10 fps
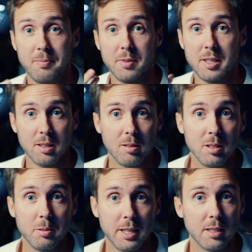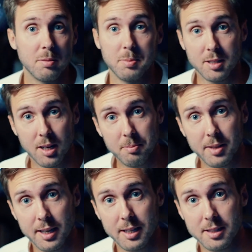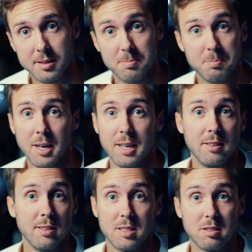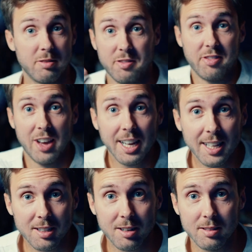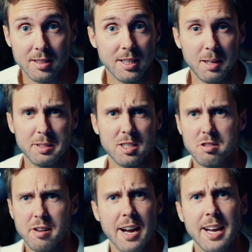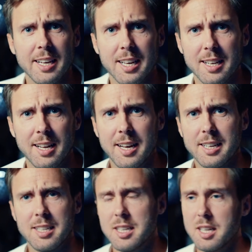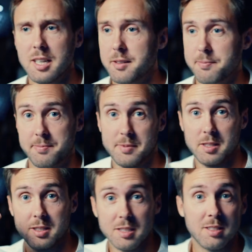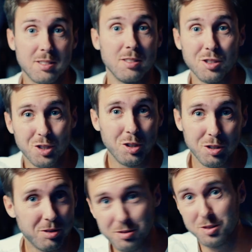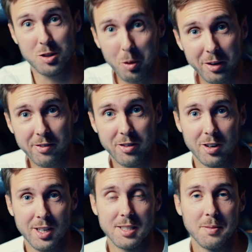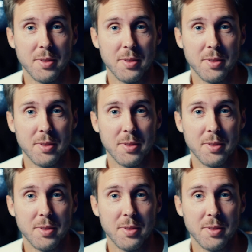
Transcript: the only way to become that is by failing all the time and trying and like just going for it.